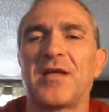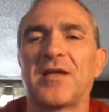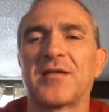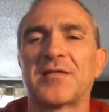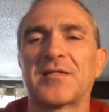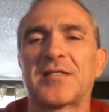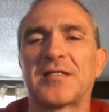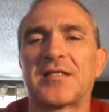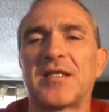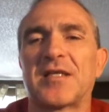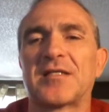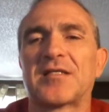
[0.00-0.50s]

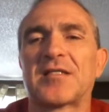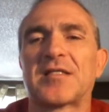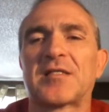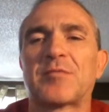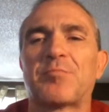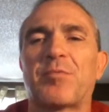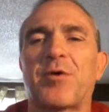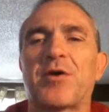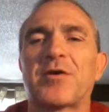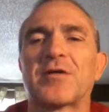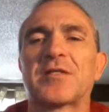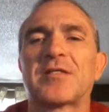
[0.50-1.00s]
It says
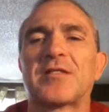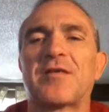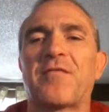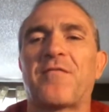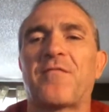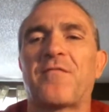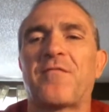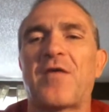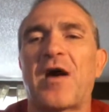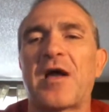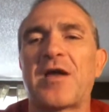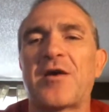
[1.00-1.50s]
sparks of
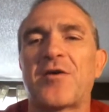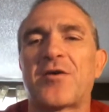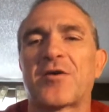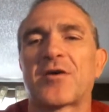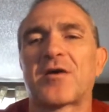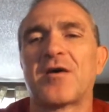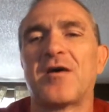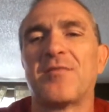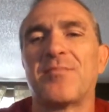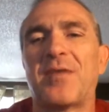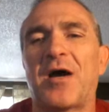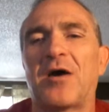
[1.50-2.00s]
fire
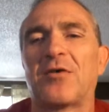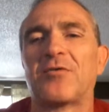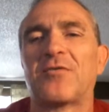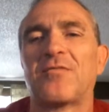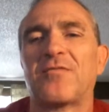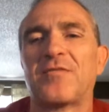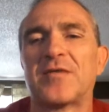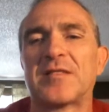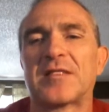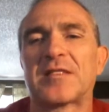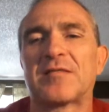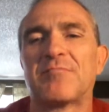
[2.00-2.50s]
come out
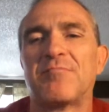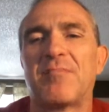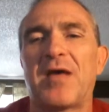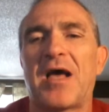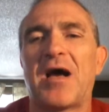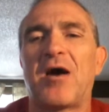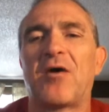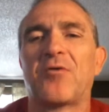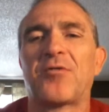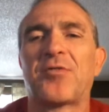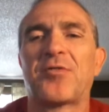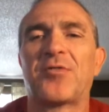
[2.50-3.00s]
of his
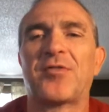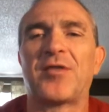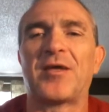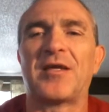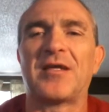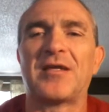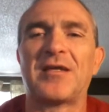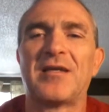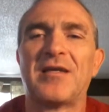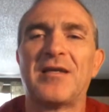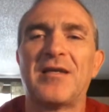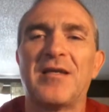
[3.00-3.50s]
mouth,
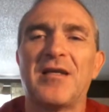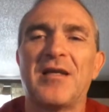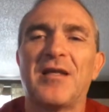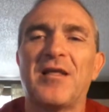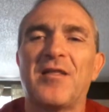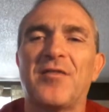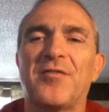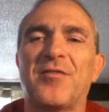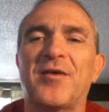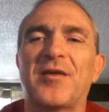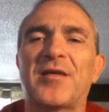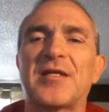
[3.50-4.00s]
that,
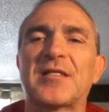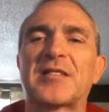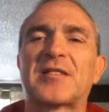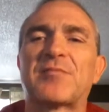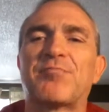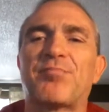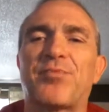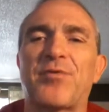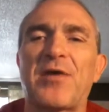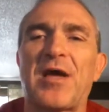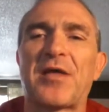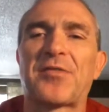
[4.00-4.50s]
that his
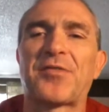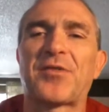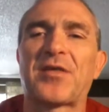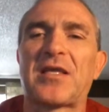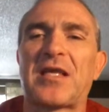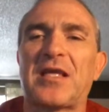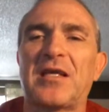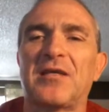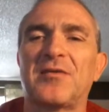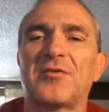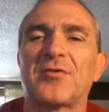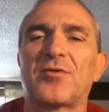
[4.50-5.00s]
breath
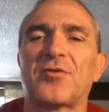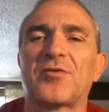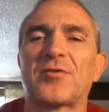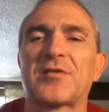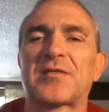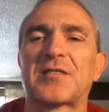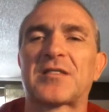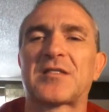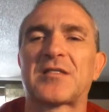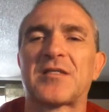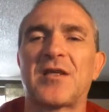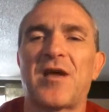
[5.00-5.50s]

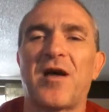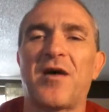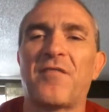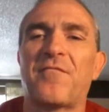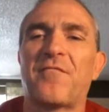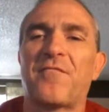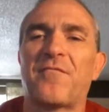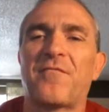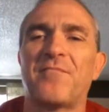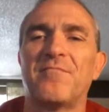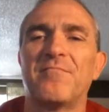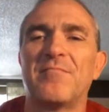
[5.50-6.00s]
kindles
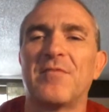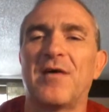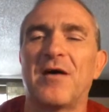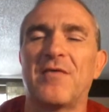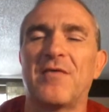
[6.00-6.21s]
of